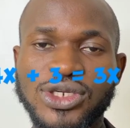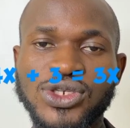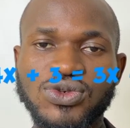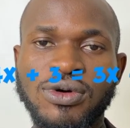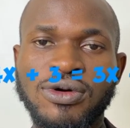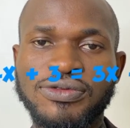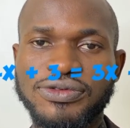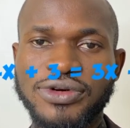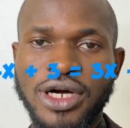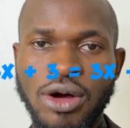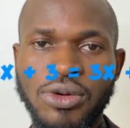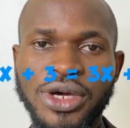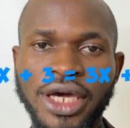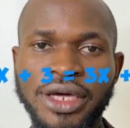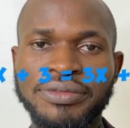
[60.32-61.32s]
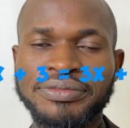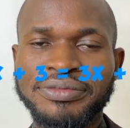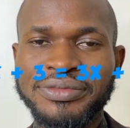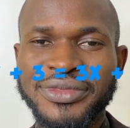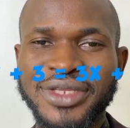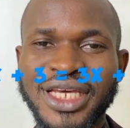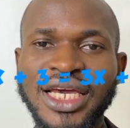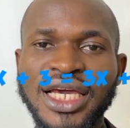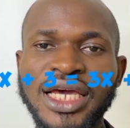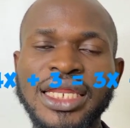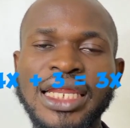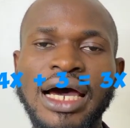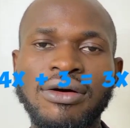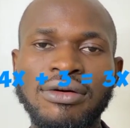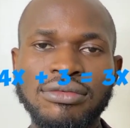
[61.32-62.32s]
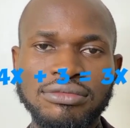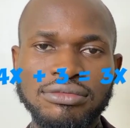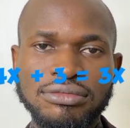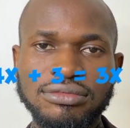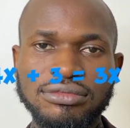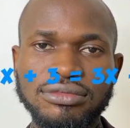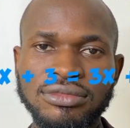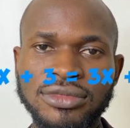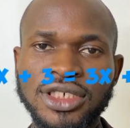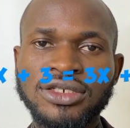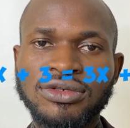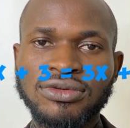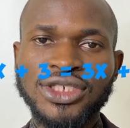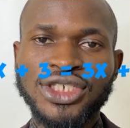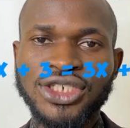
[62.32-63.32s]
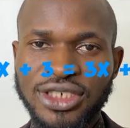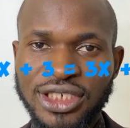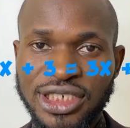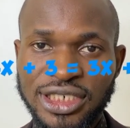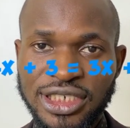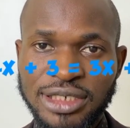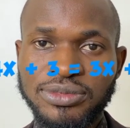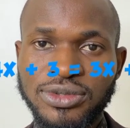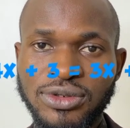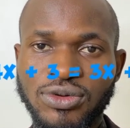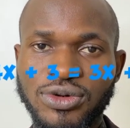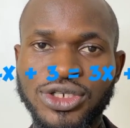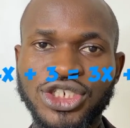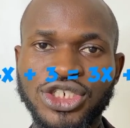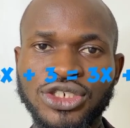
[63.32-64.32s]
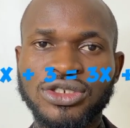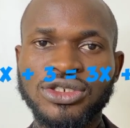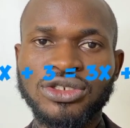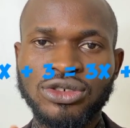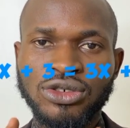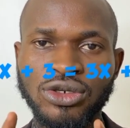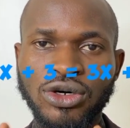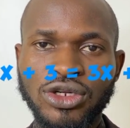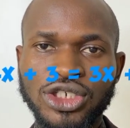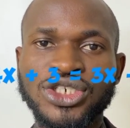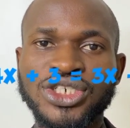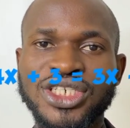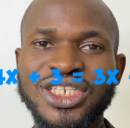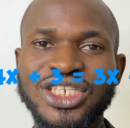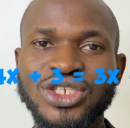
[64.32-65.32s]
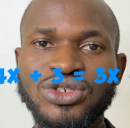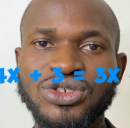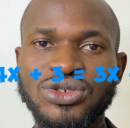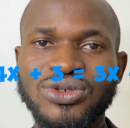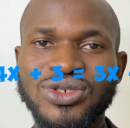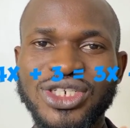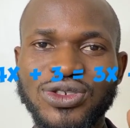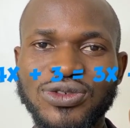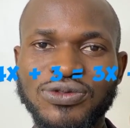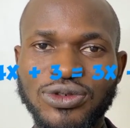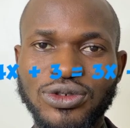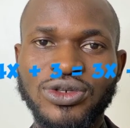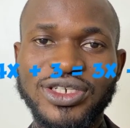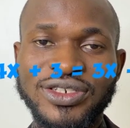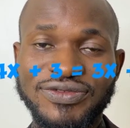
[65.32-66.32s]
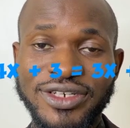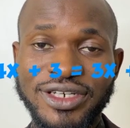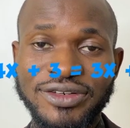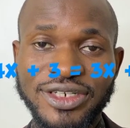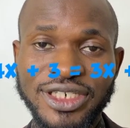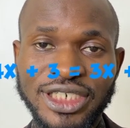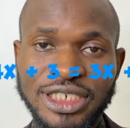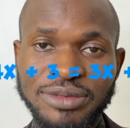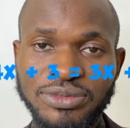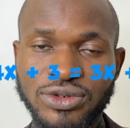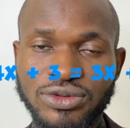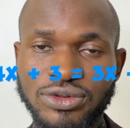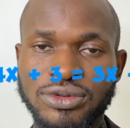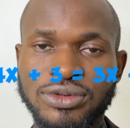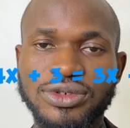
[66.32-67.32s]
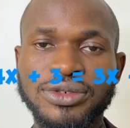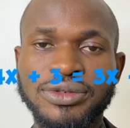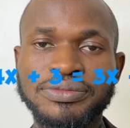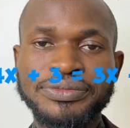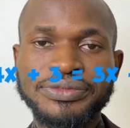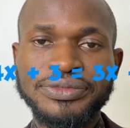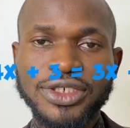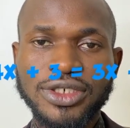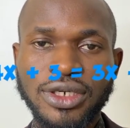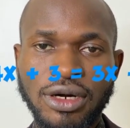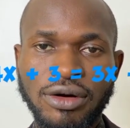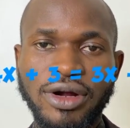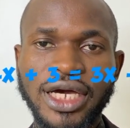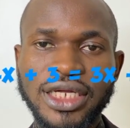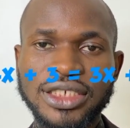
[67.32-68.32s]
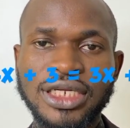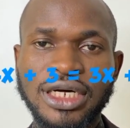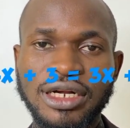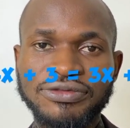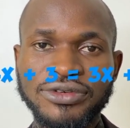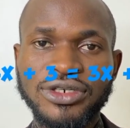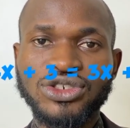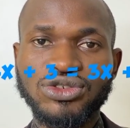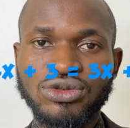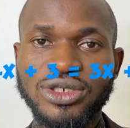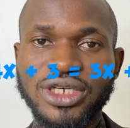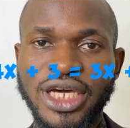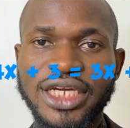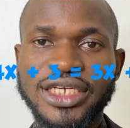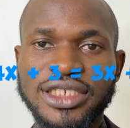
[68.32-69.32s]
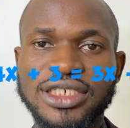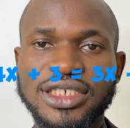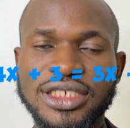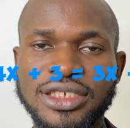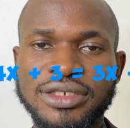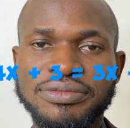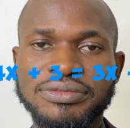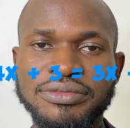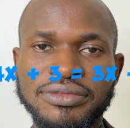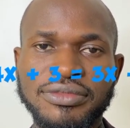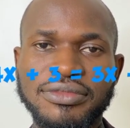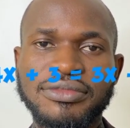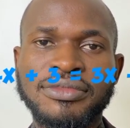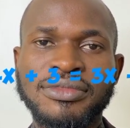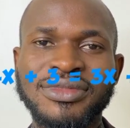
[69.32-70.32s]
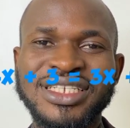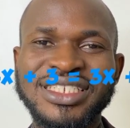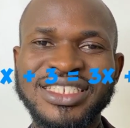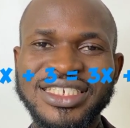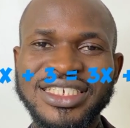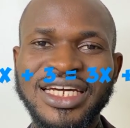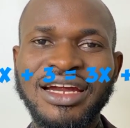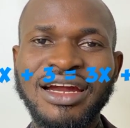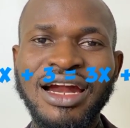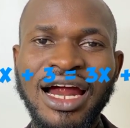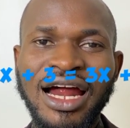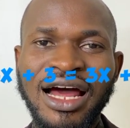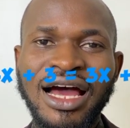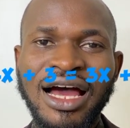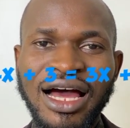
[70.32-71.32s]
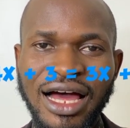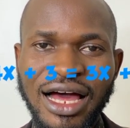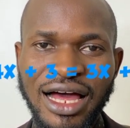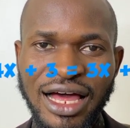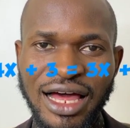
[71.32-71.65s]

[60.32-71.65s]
plus 12. Okay. Now, this question is a simple question. All you just need to do is to follow a very, very simple rules. All right. Now, the first rule here is this. There are,